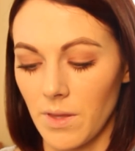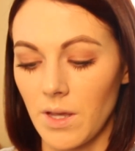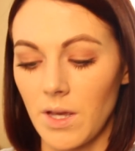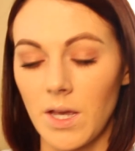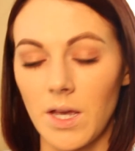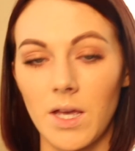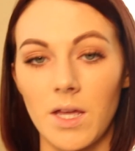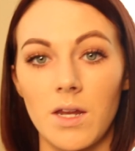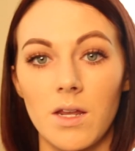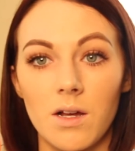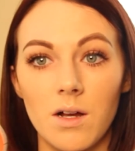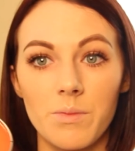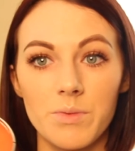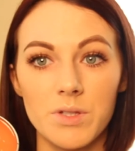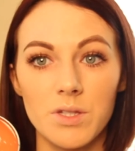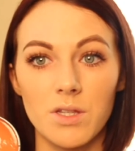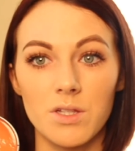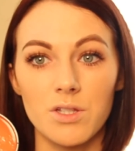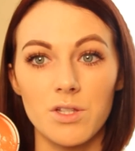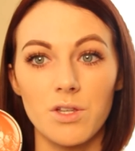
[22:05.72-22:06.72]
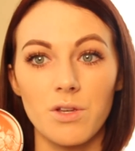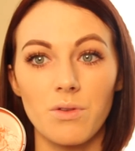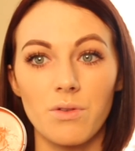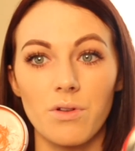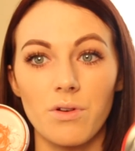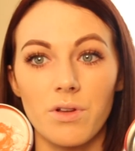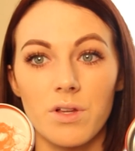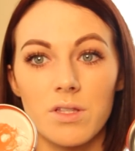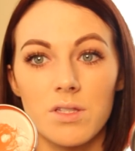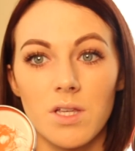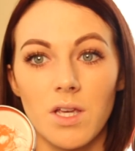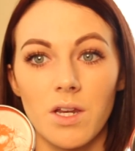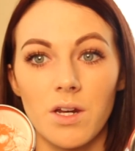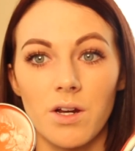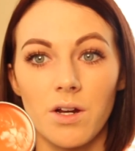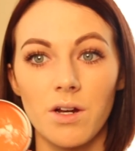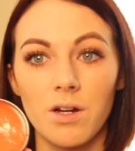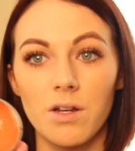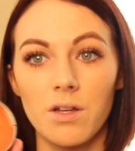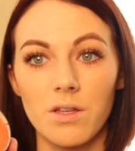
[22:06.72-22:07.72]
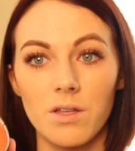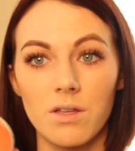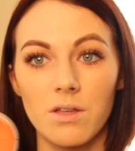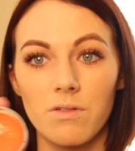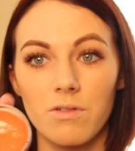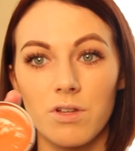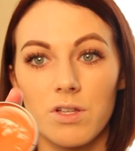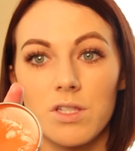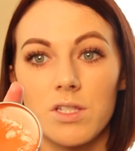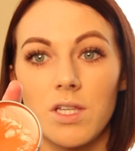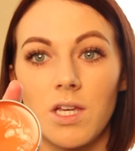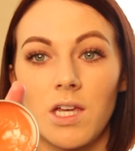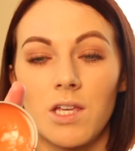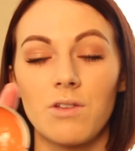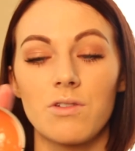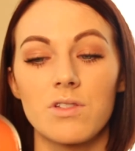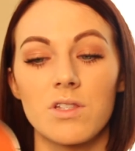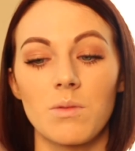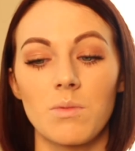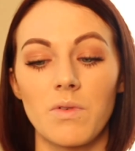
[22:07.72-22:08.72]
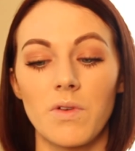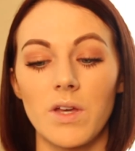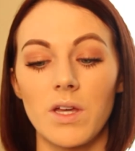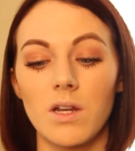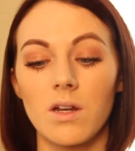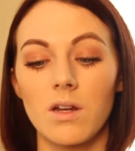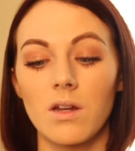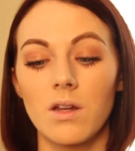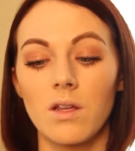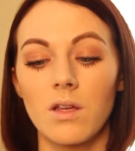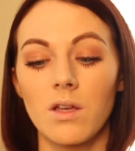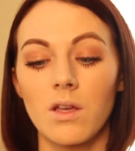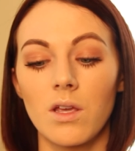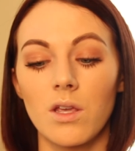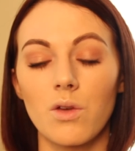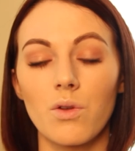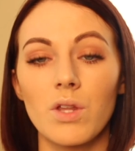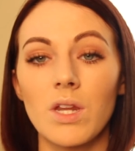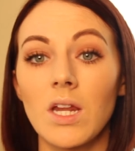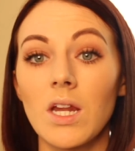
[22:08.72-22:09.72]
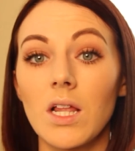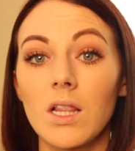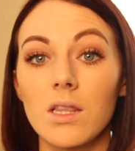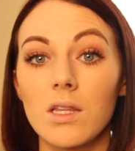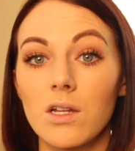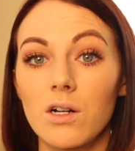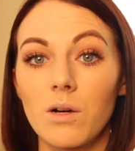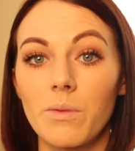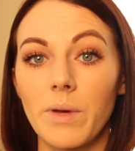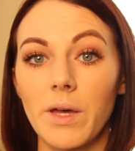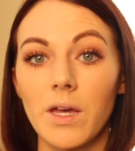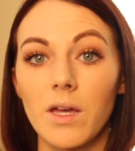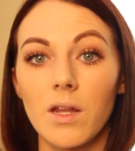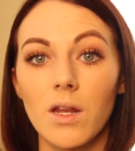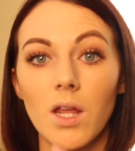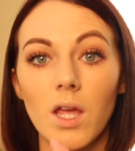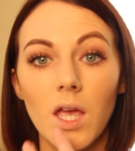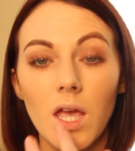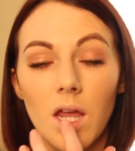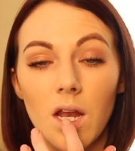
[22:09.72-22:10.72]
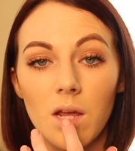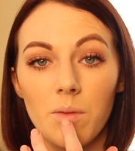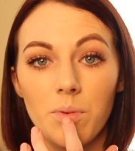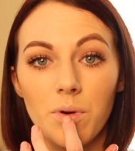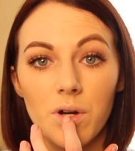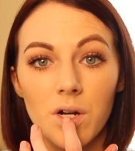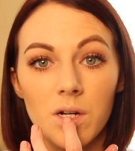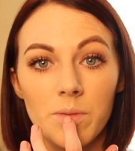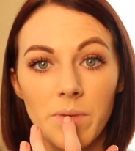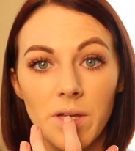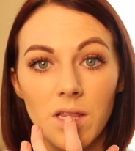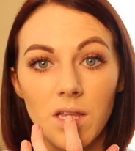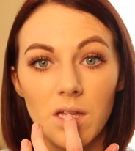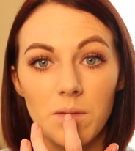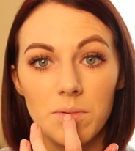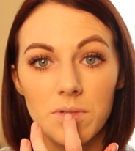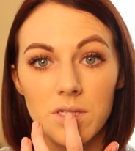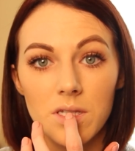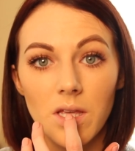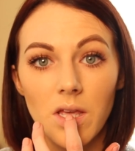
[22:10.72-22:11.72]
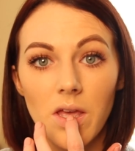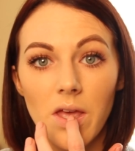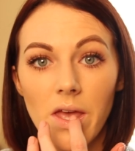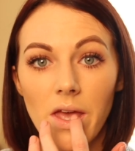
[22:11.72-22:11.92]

And it comes in this cute little container. You can see I used some of it. You only need a little bit, and I put it on my lips.